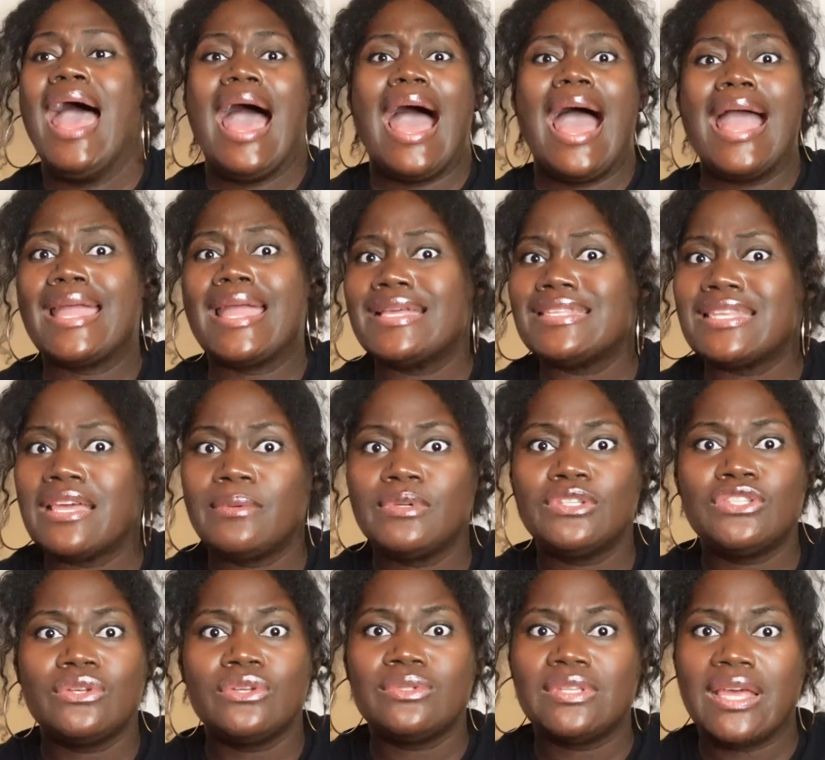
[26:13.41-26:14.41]
I guess I was
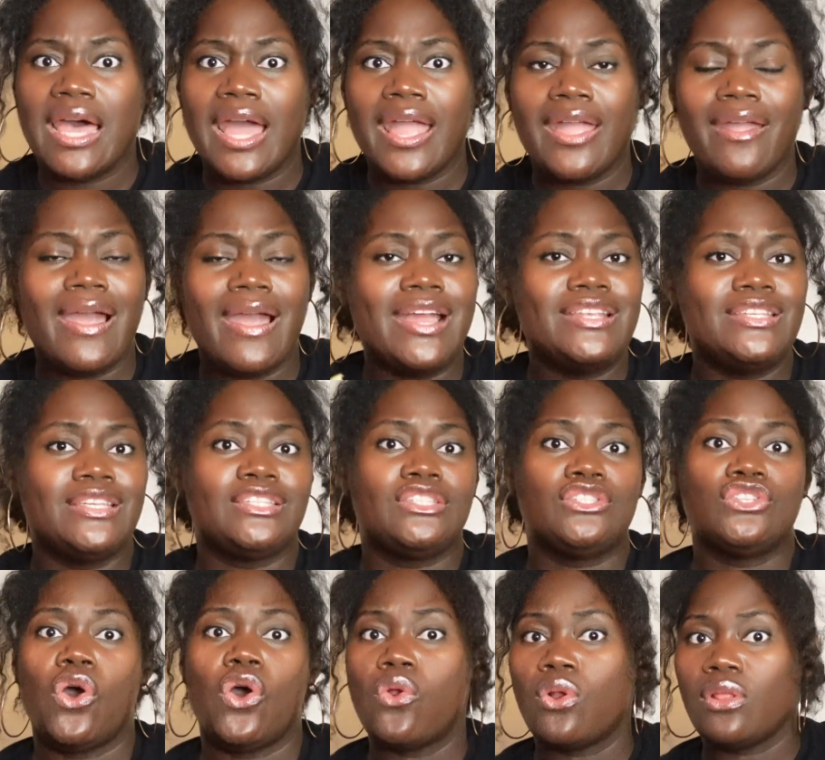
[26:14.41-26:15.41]
so tired, I just
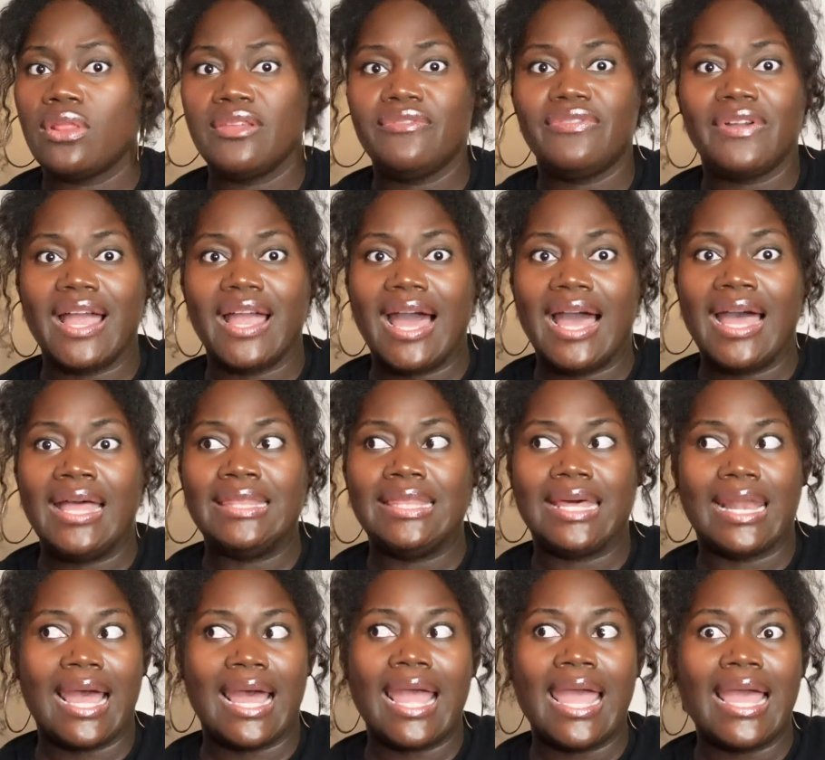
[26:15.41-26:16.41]
totally forgot
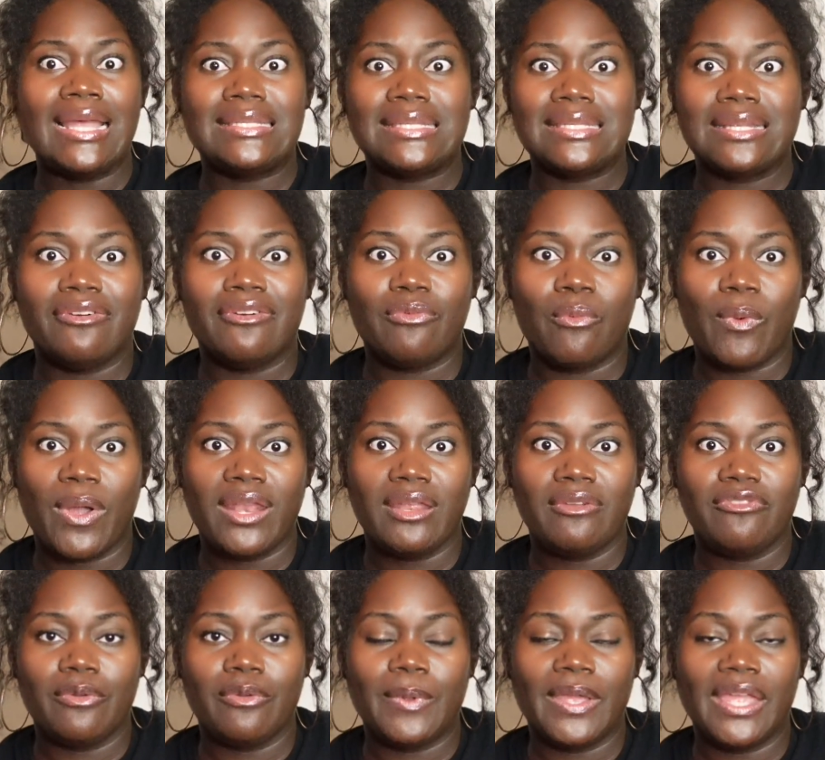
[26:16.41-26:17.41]
that I had stuff waiting
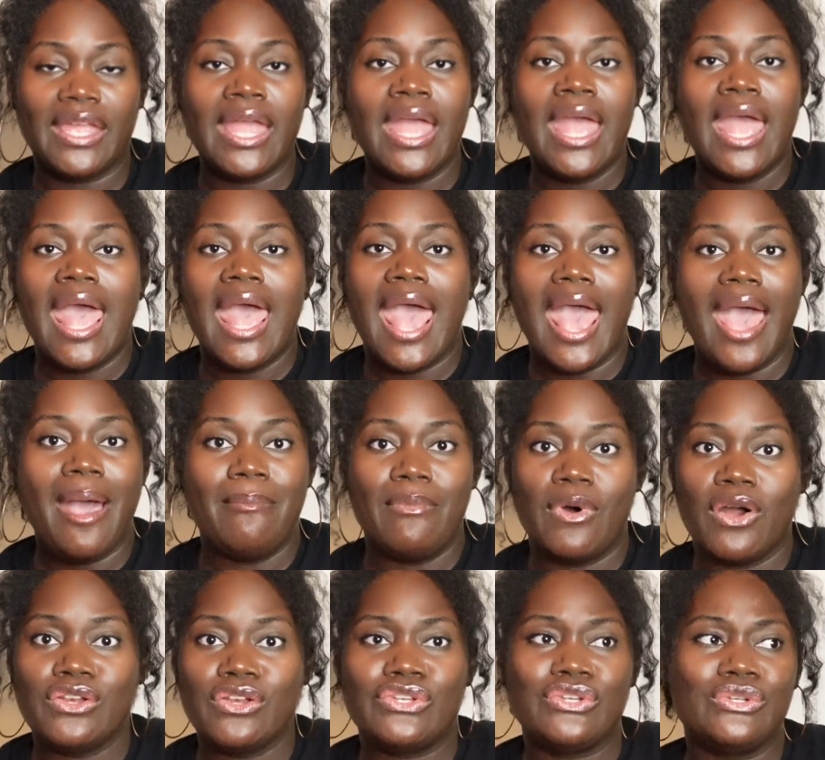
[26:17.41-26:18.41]
for me at
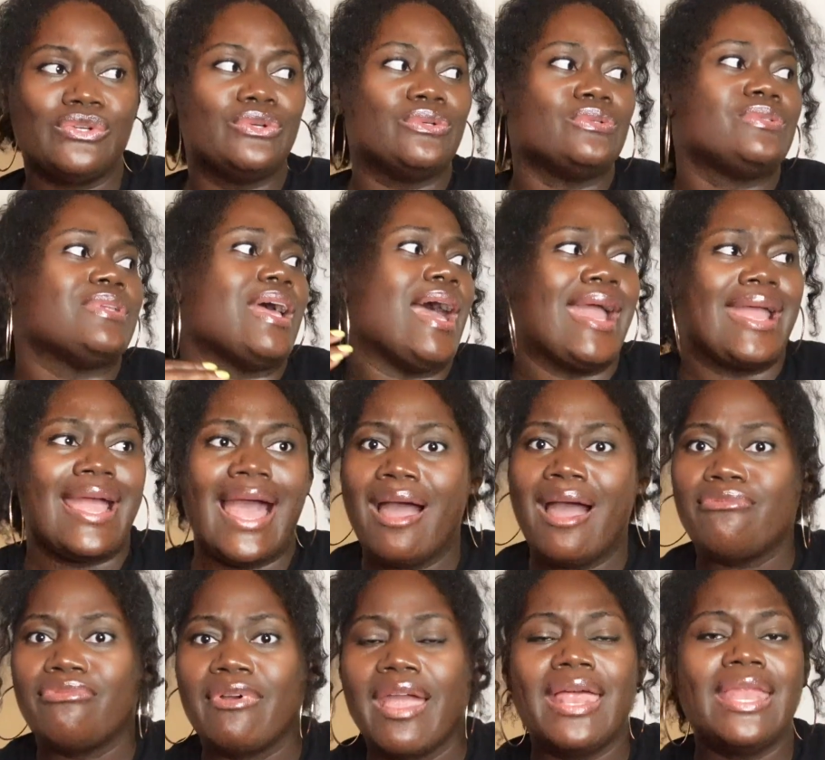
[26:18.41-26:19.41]
Marshall's. I
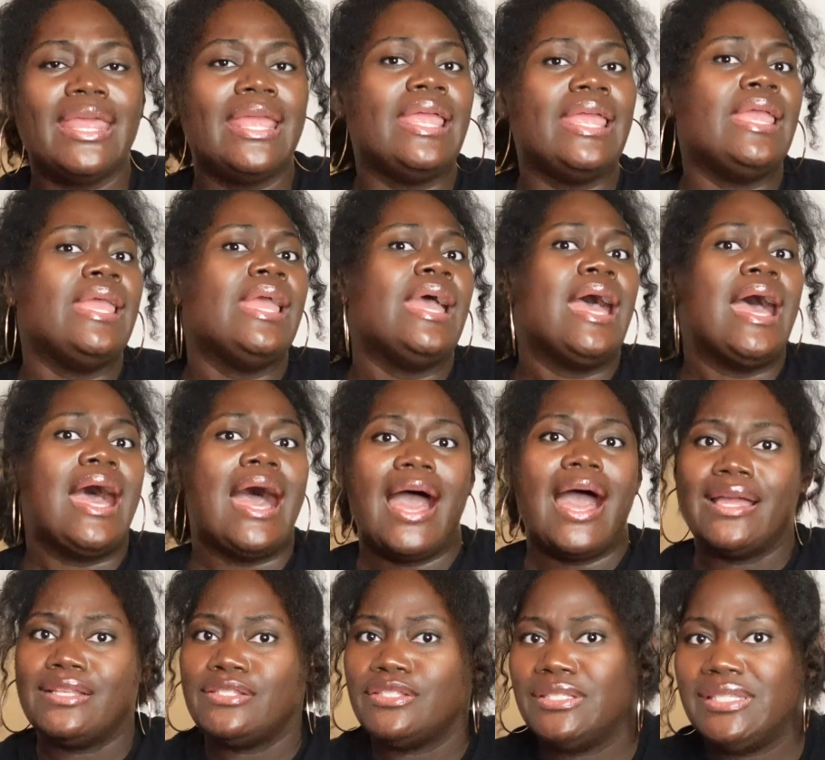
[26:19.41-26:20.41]
got ready,
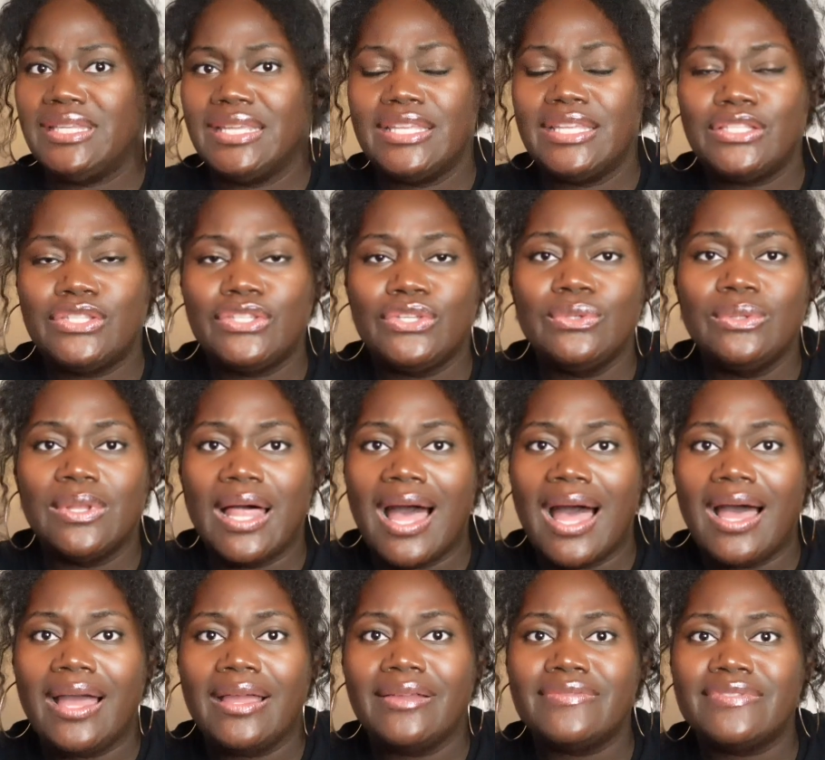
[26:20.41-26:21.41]
I did 2
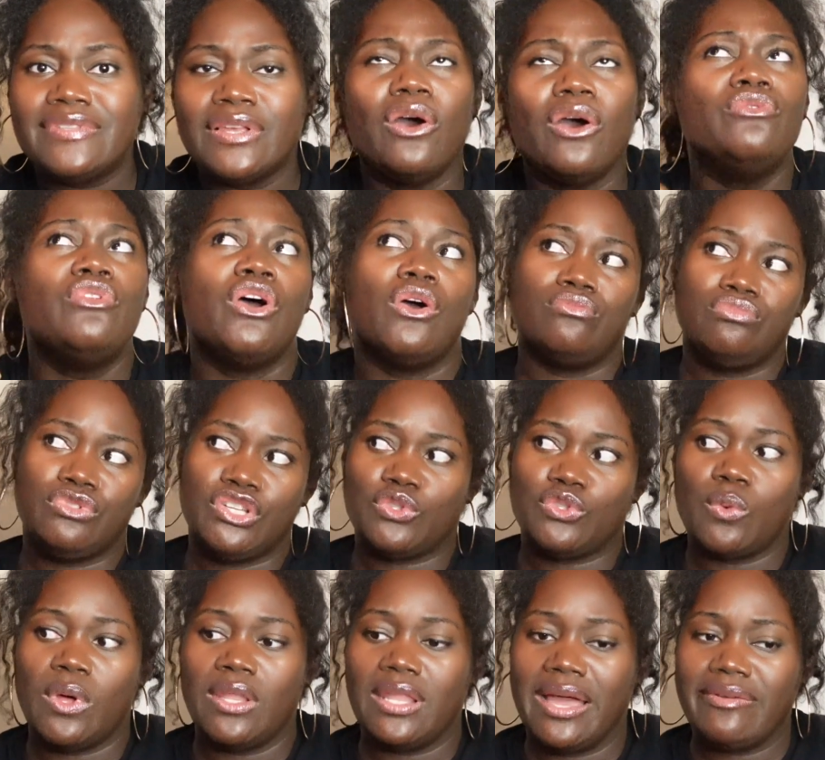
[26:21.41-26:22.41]
lives. Oh no,
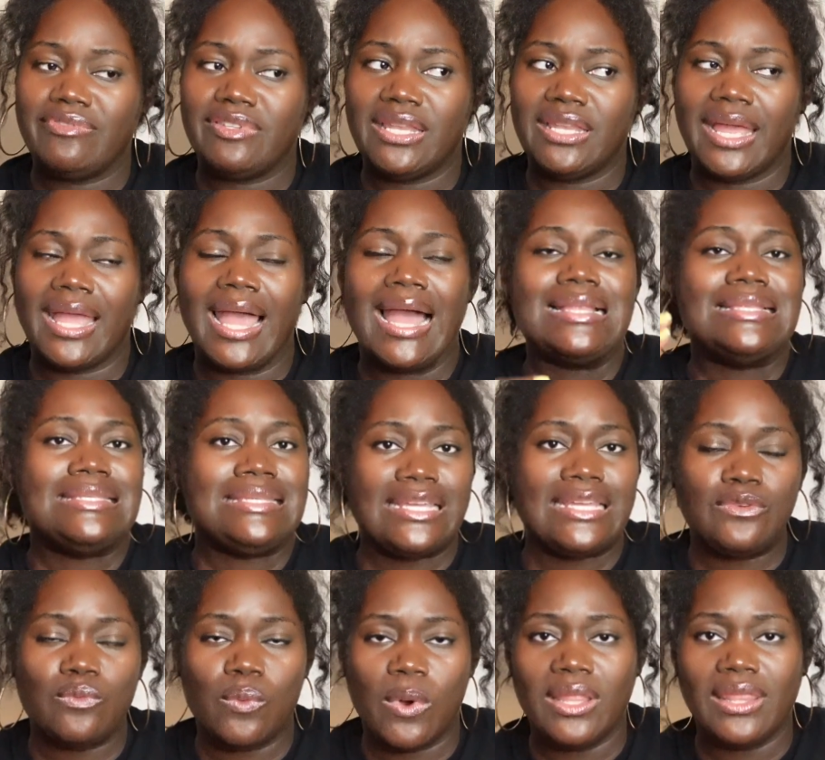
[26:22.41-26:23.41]
just 1 live today. I
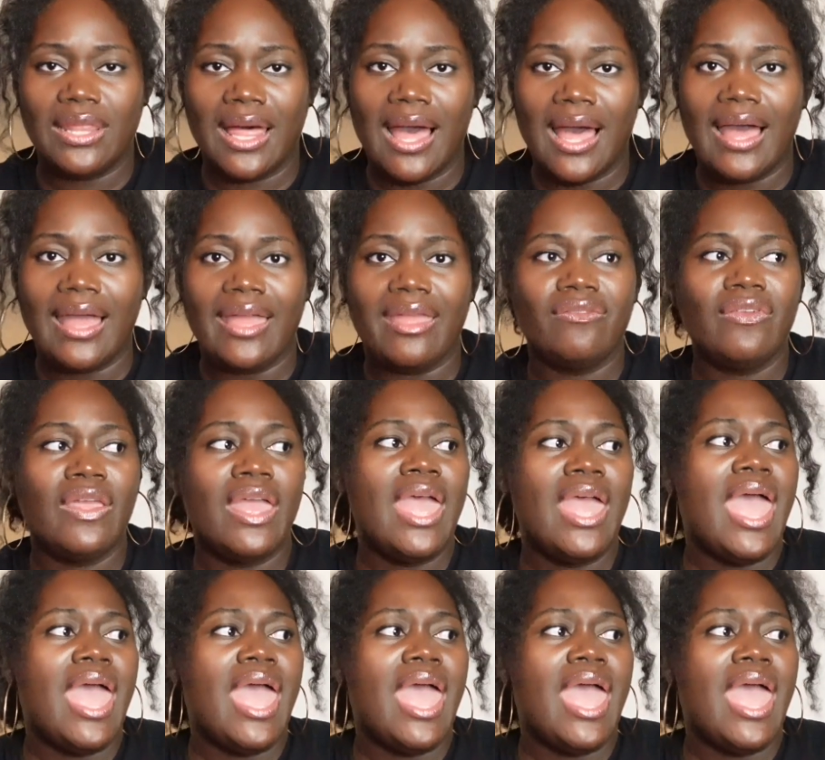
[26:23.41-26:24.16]
did 1 live.